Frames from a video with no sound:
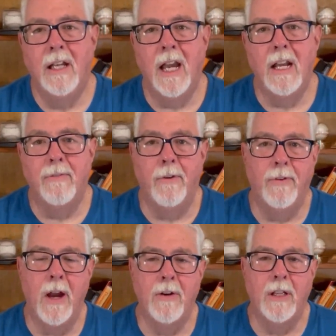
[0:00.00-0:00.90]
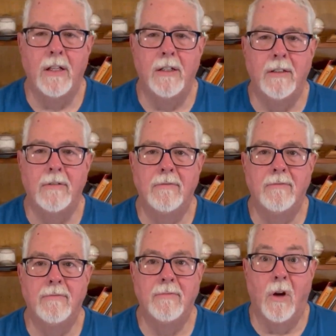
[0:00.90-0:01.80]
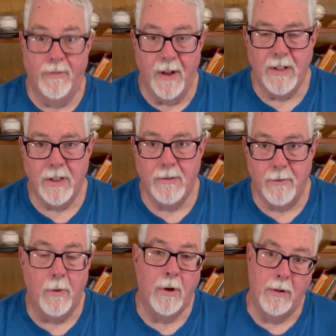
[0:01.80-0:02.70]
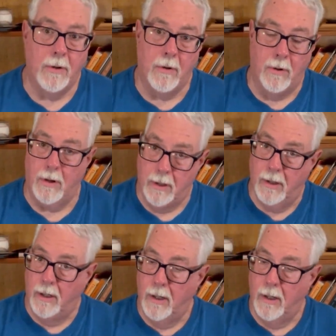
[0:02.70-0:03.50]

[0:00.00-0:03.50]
And if you found it offensive or